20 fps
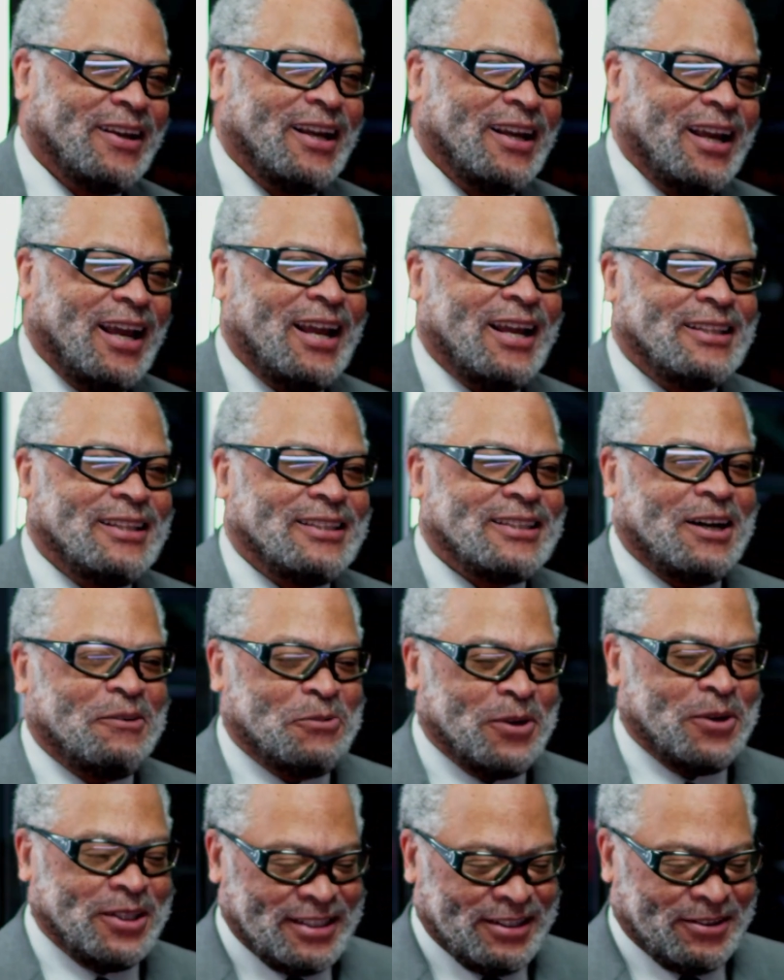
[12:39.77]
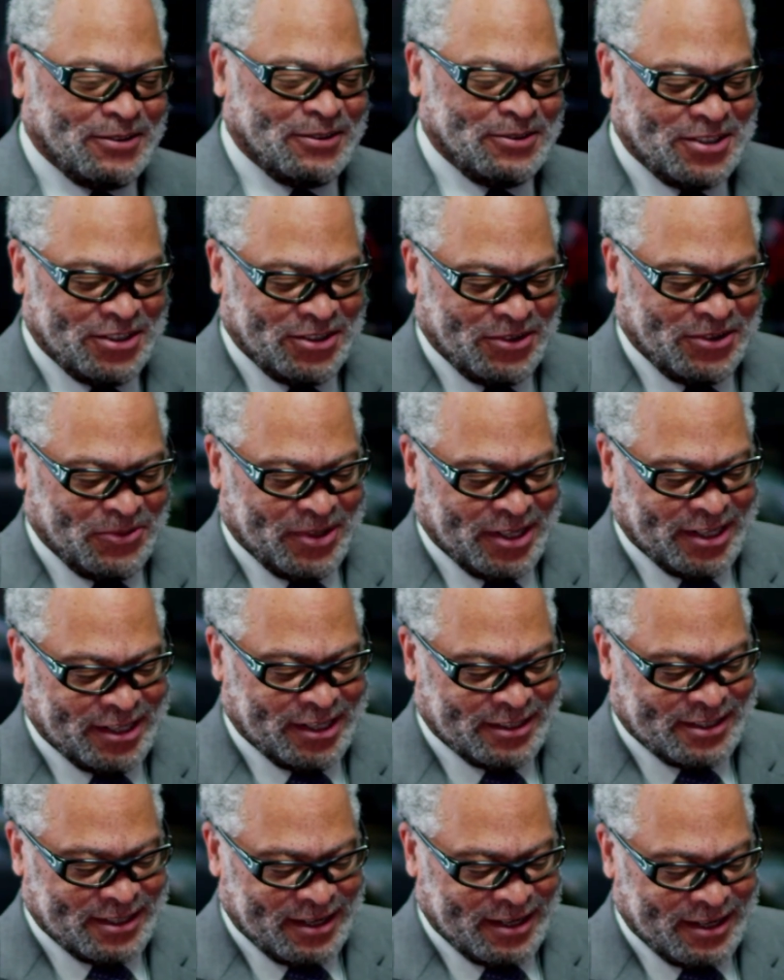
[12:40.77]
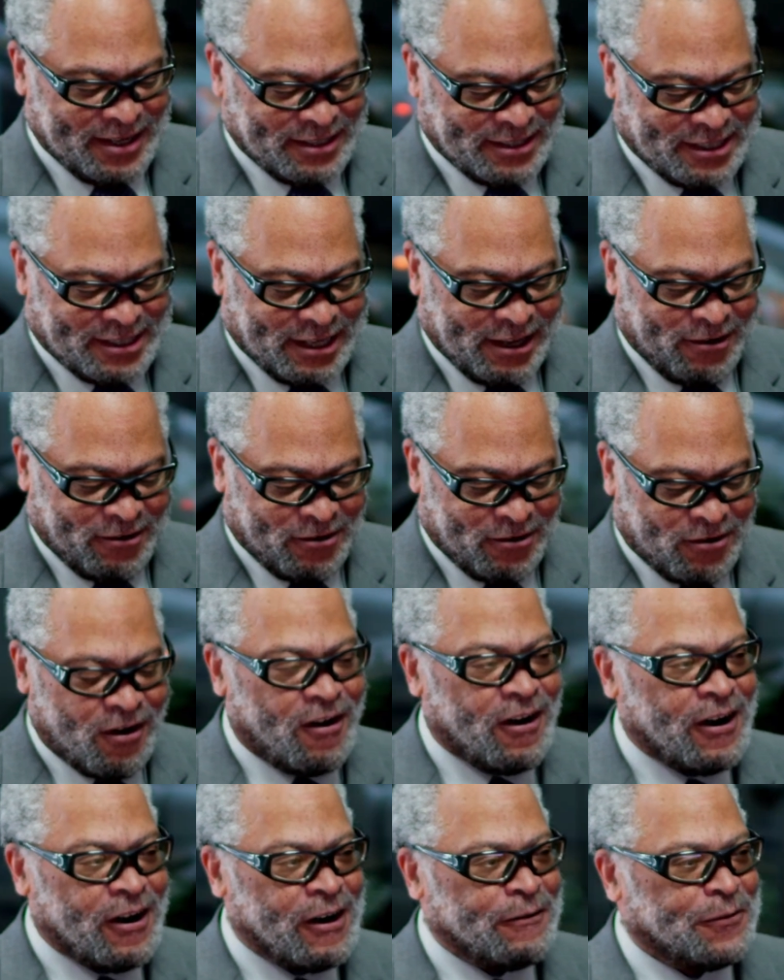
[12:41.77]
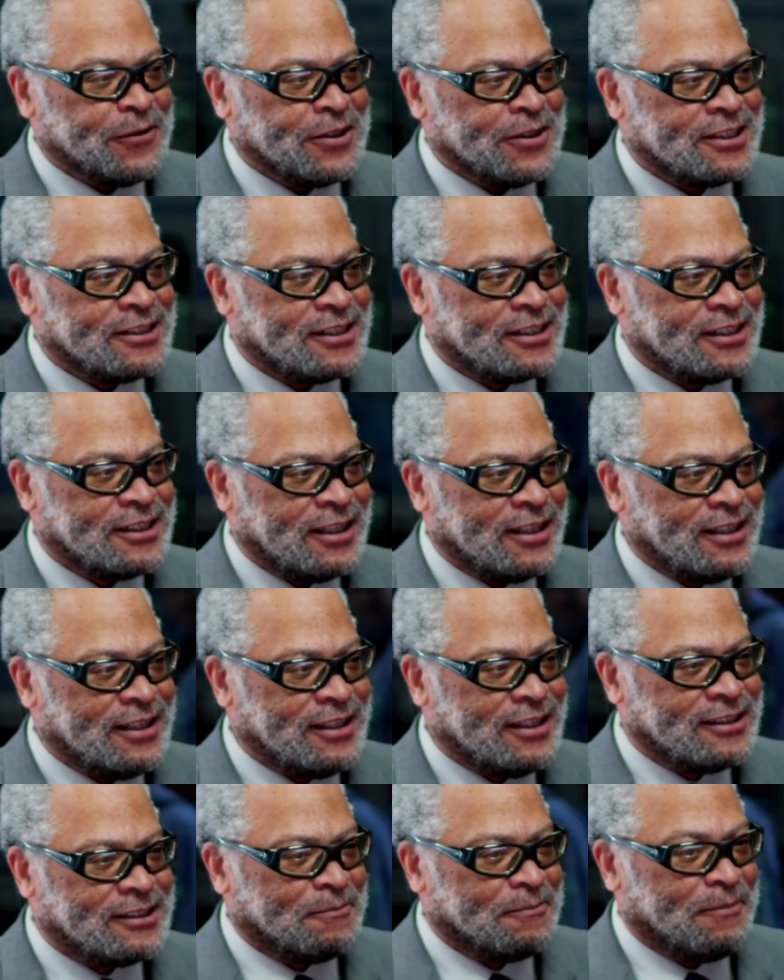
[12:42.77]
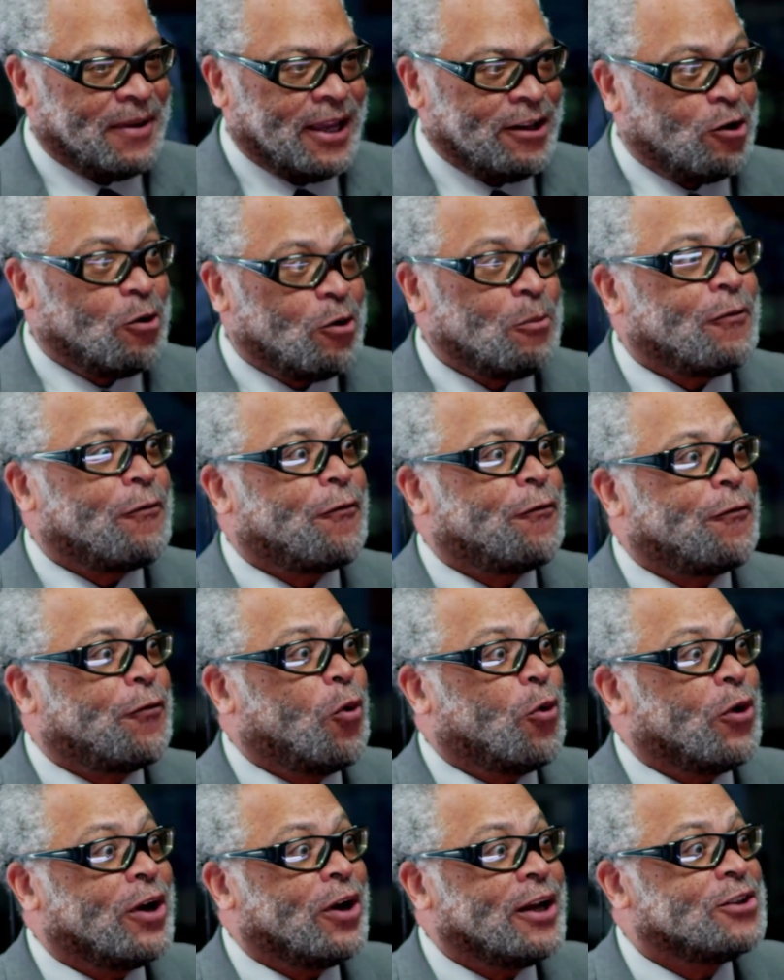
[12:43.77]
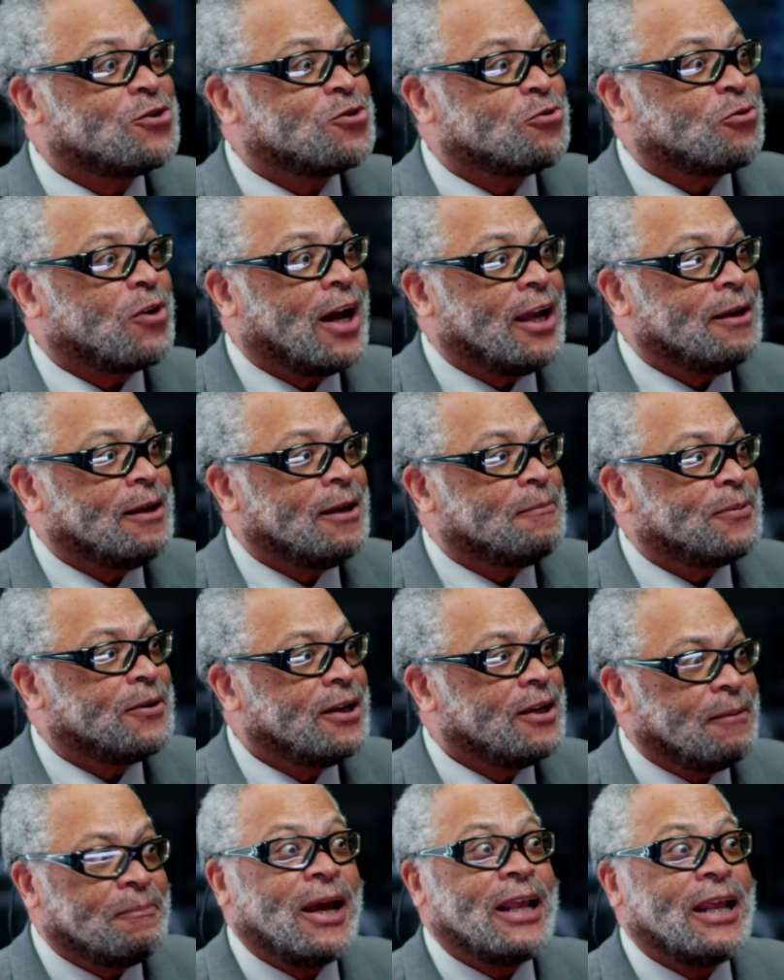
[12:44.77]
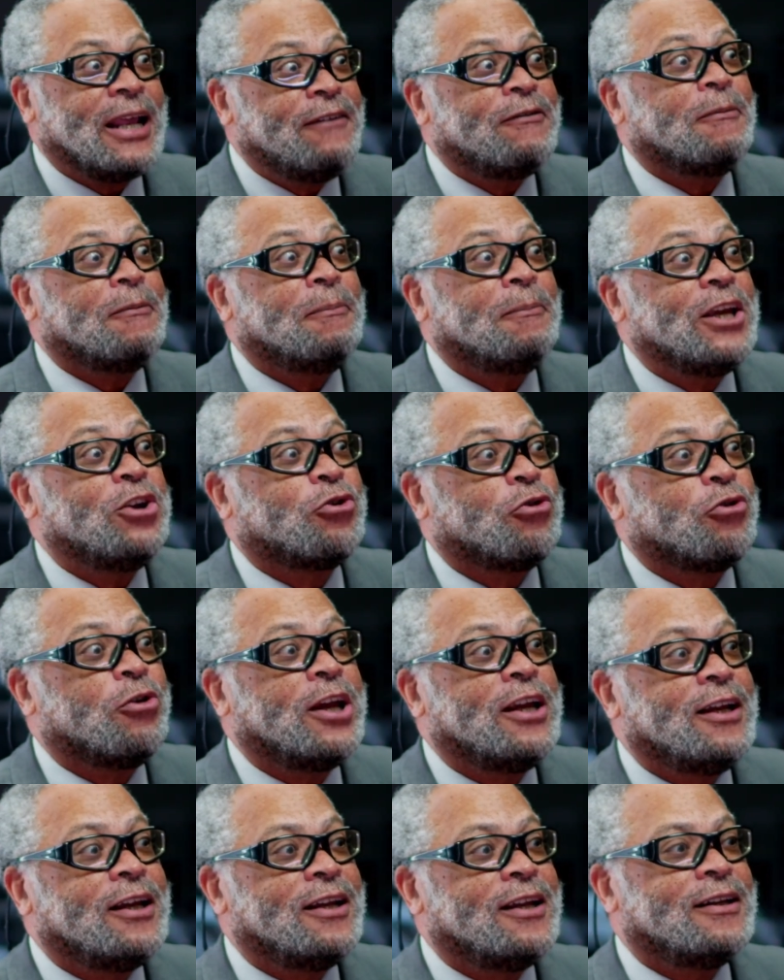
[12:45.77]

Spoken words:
And what they'll do is they'll harvest the tomato before it's ripe. It might even be green.